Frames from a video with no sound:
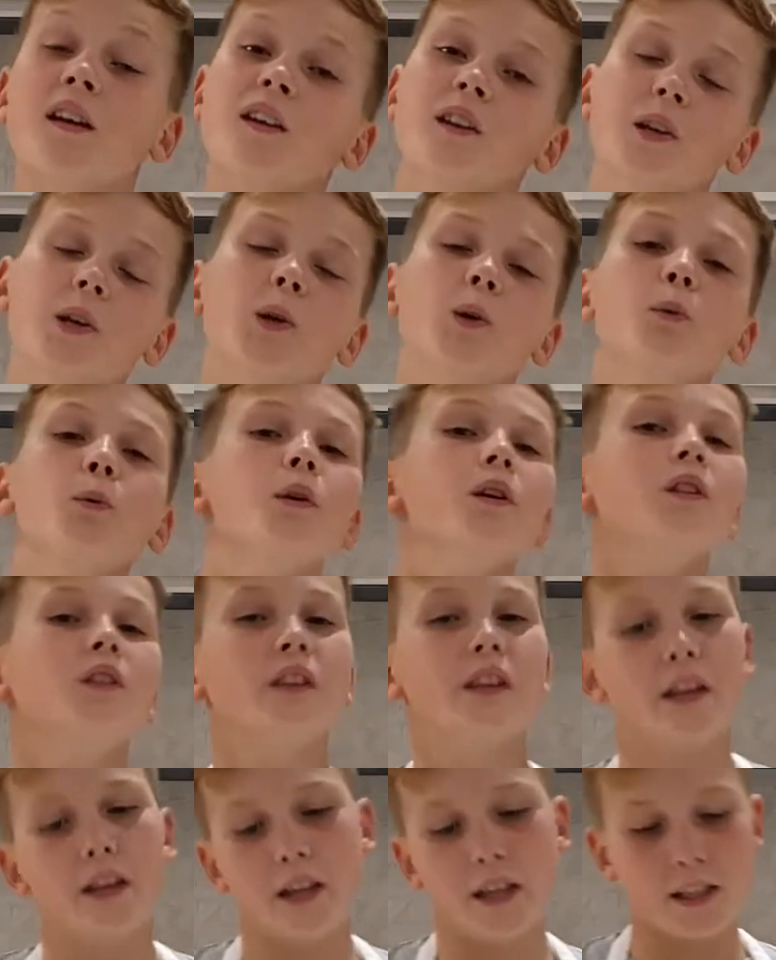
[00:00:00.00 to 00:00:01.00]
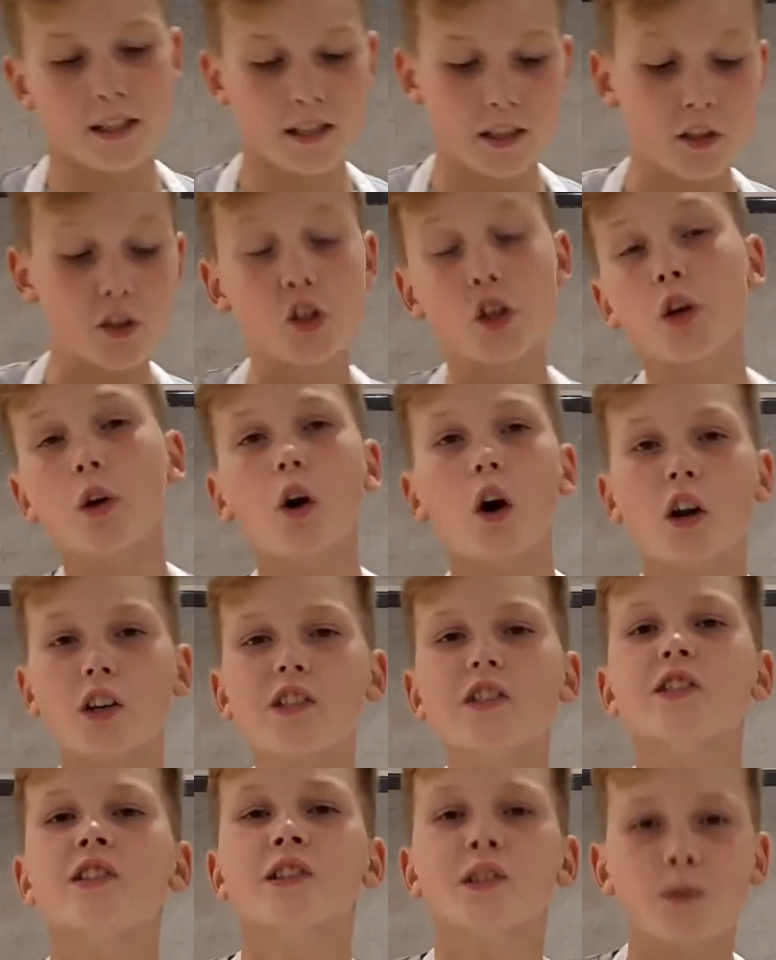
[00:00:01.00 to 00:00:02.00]
You will need
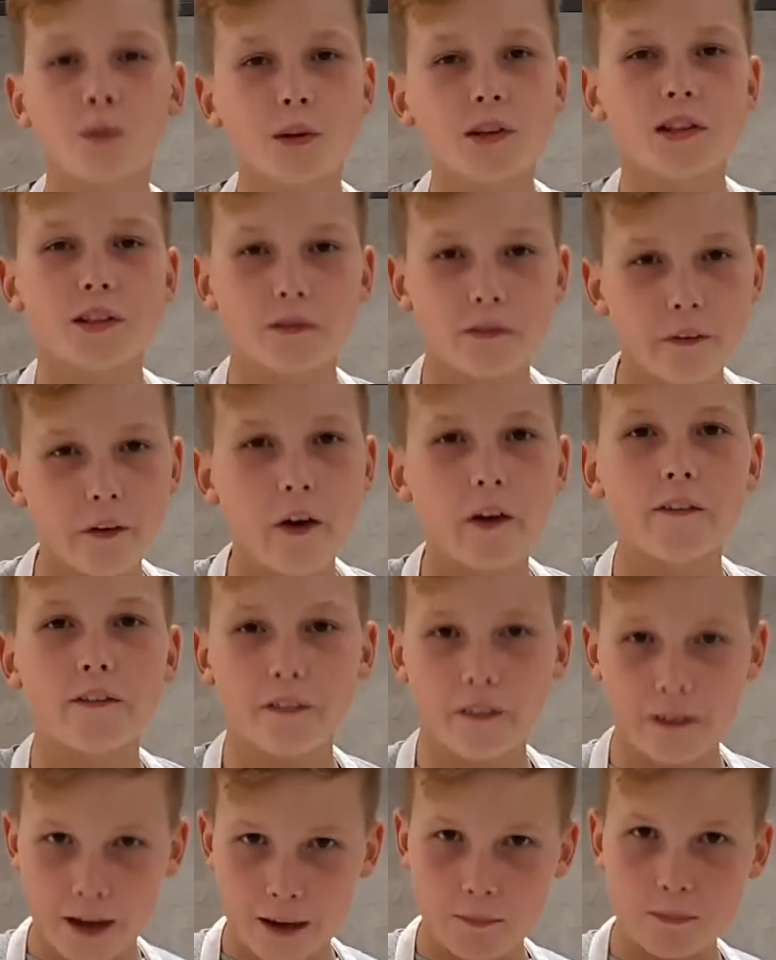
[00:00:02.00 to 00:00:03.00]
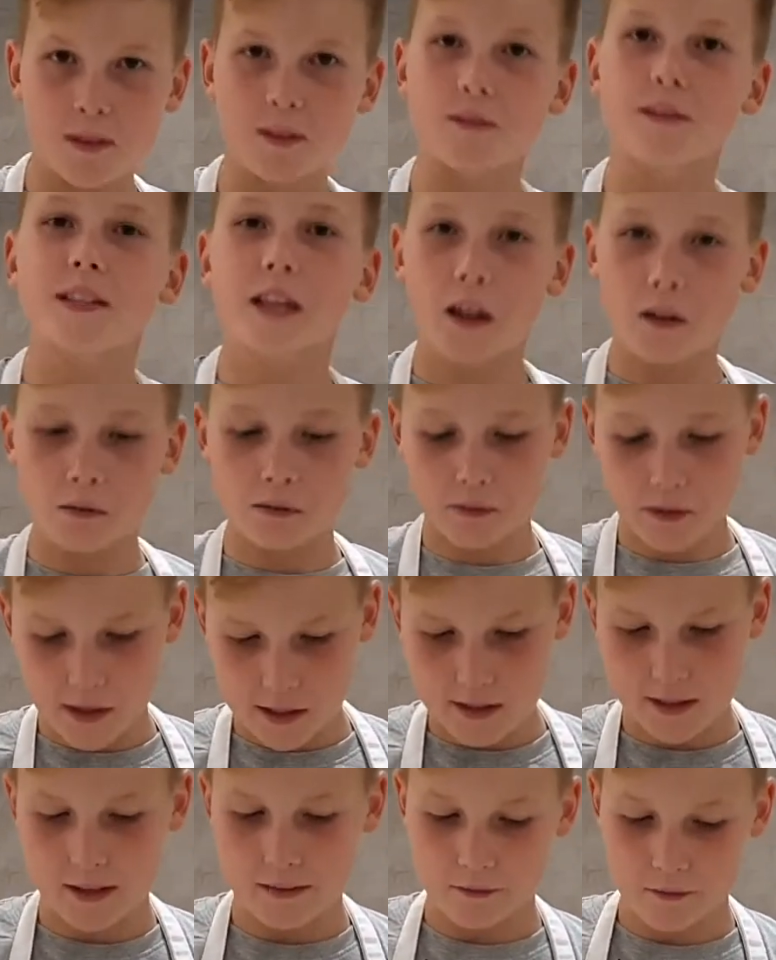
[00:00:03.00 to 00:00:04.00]
225 grams of
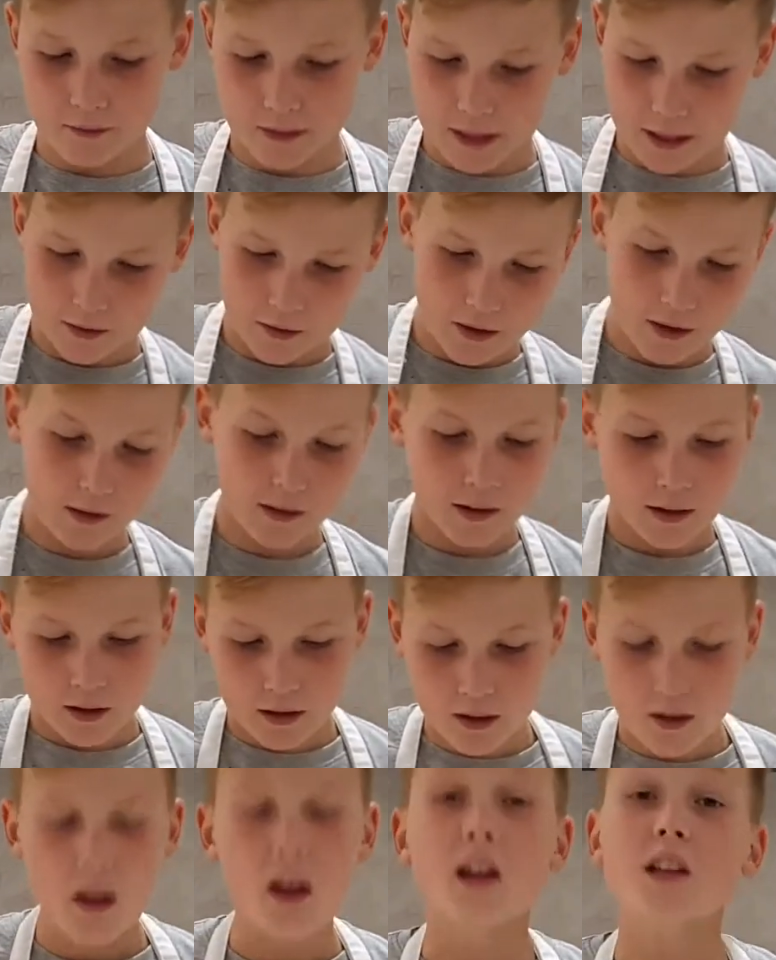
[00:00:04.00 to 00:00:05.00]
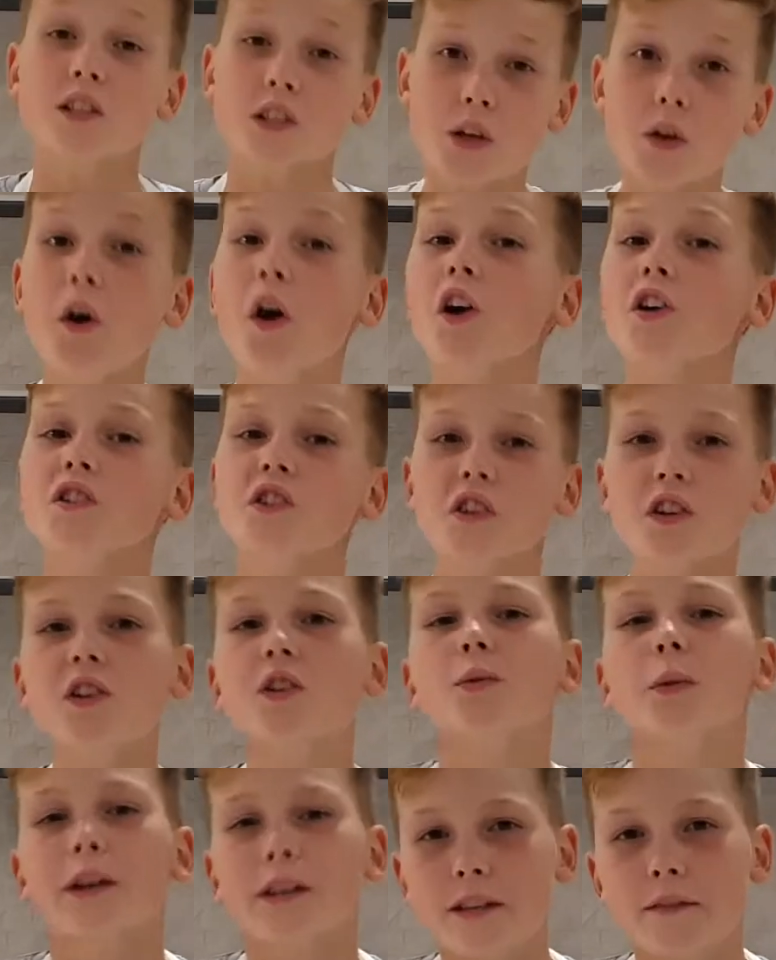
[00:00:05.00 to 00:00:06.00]
self-raising flour,
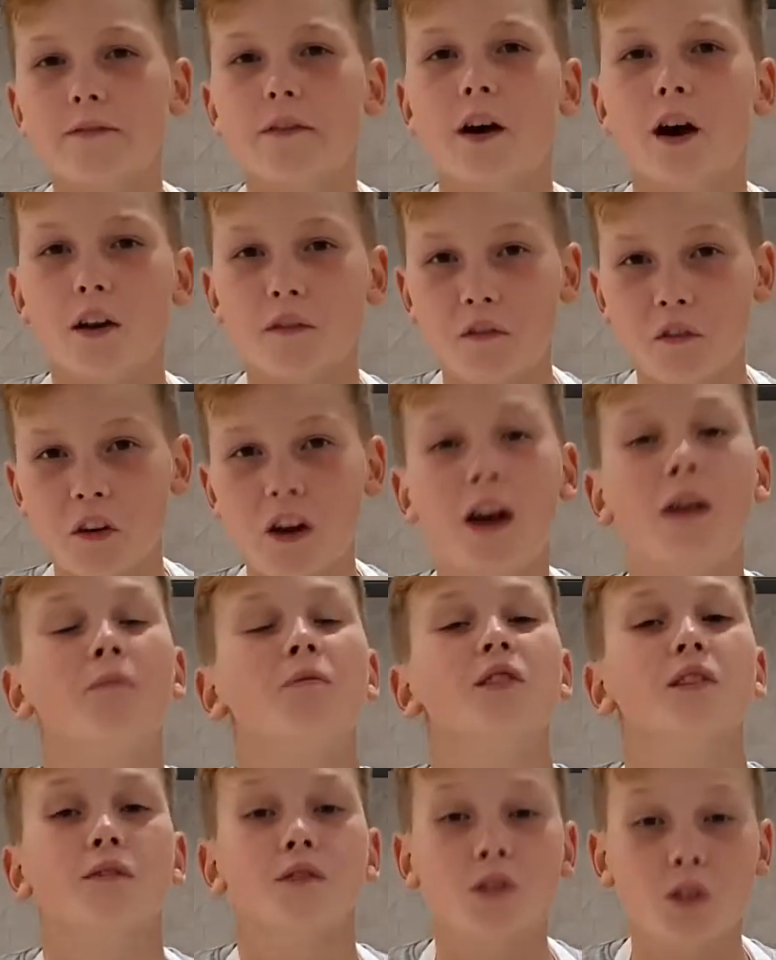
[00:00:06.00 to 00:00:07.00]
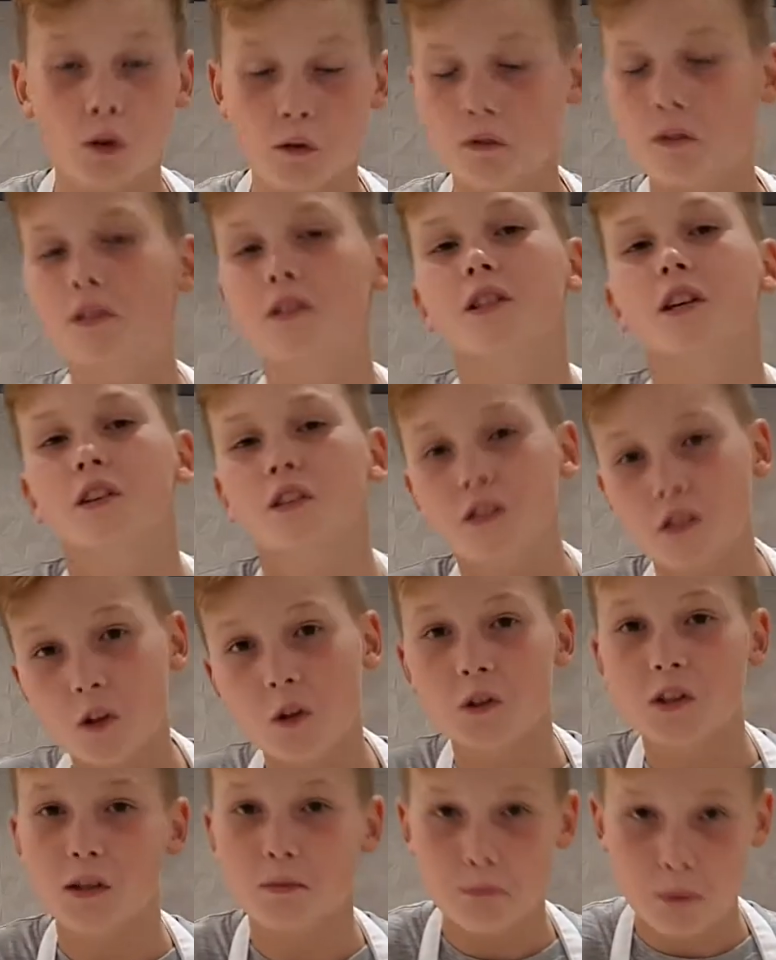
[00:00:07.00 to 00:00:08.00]
225 grams of softened
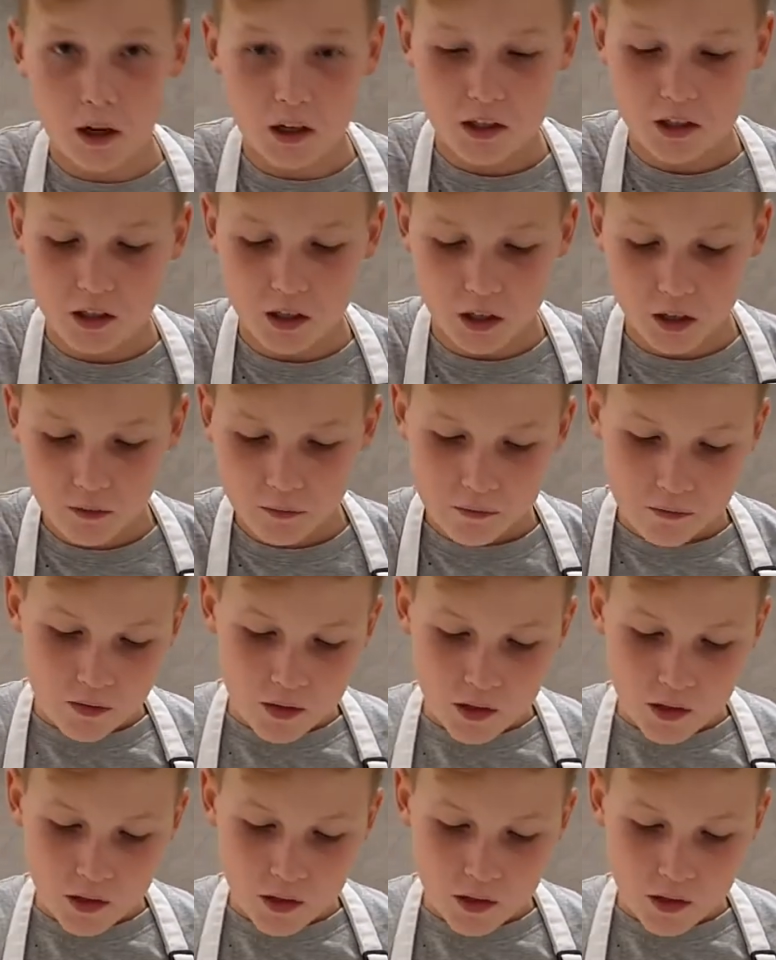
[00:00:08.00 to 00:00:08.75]
unsalted butter,